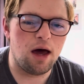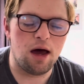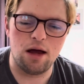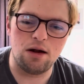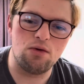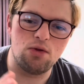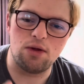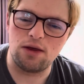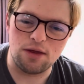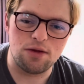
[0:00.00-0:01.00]
I don't
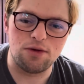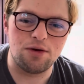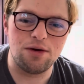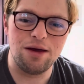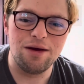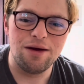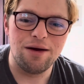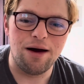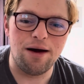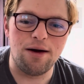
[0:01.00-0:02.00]
like that theory.
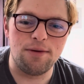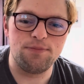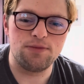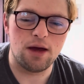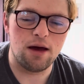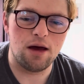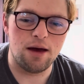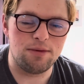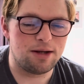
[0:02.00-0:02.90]
Um, I mean,